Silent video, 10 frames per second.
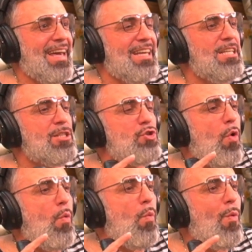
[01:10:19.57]
He saw
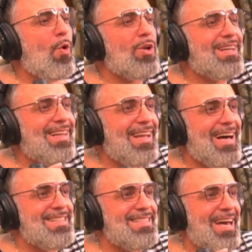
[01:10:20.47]

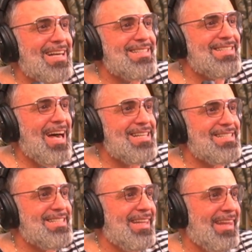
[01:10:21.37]
world-class
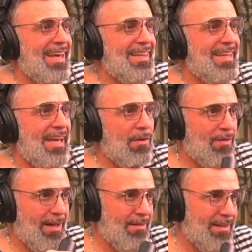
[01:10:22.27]
assassin that day
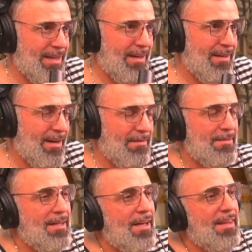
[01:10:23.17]
around
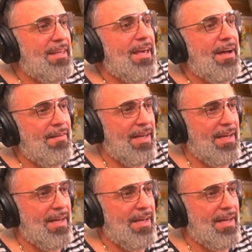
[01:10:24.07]
the area.